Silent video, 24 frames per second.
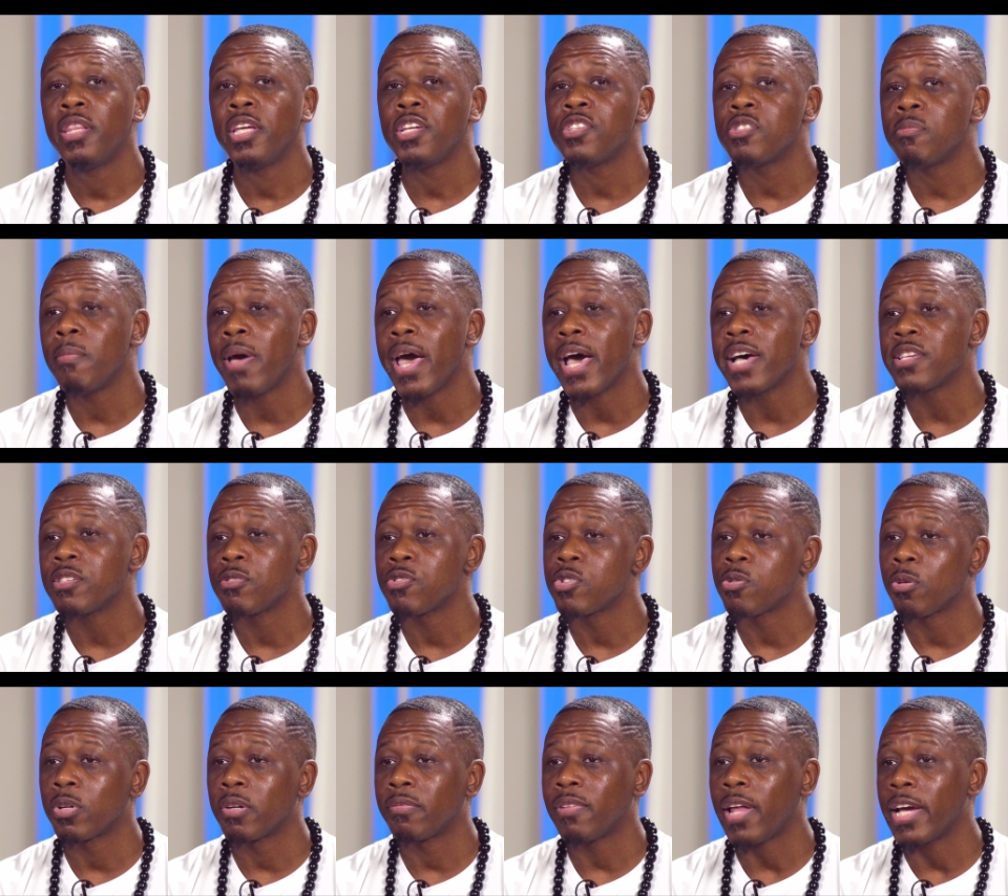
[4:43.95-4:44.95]
these masks are
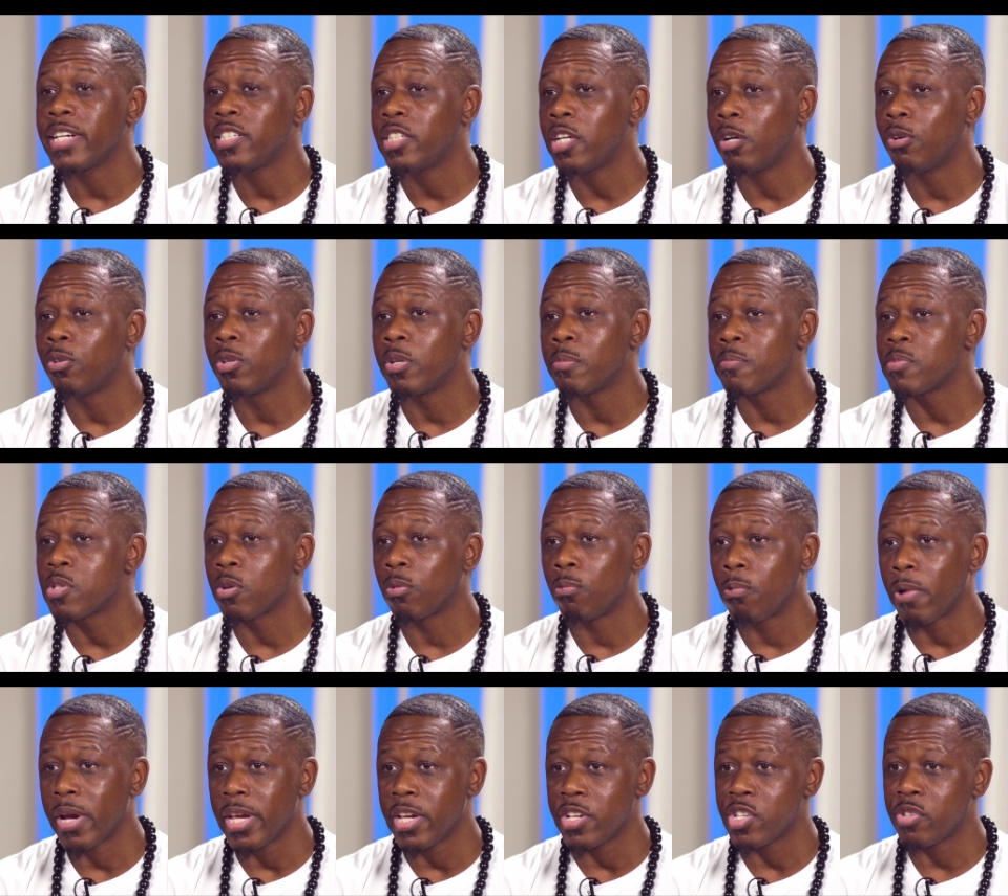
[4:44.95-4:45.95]
sort of like totems or
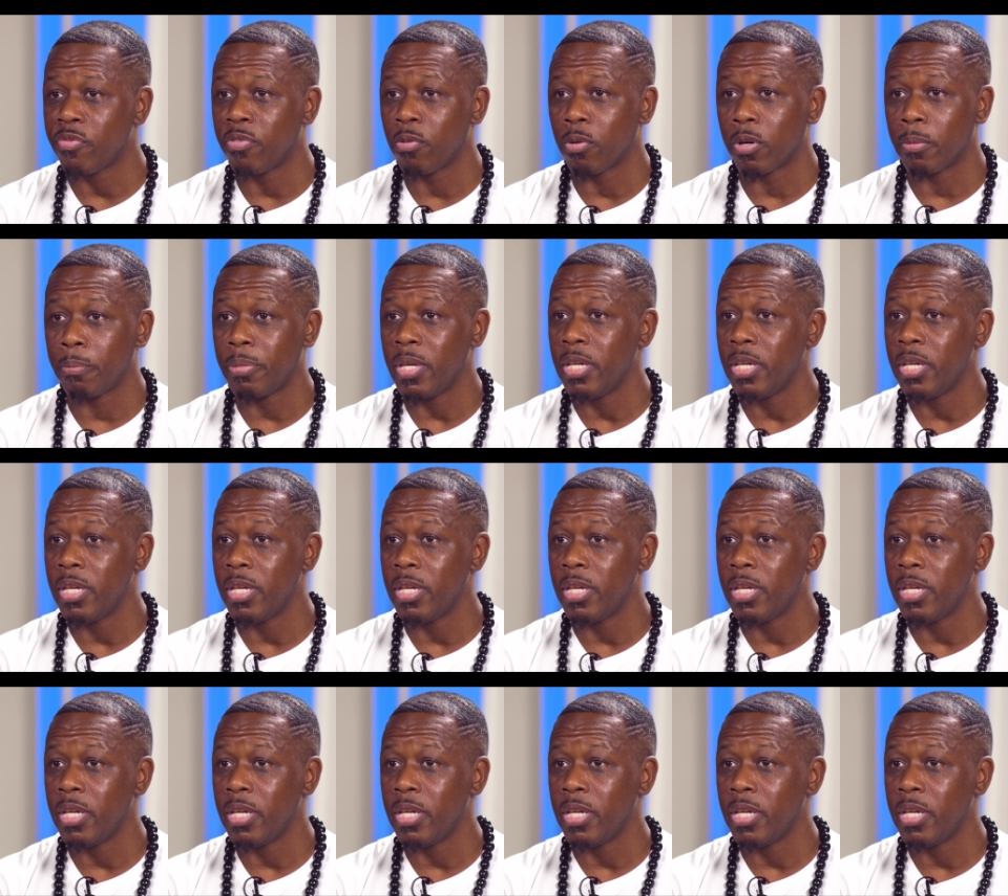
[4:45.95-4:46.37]
ways for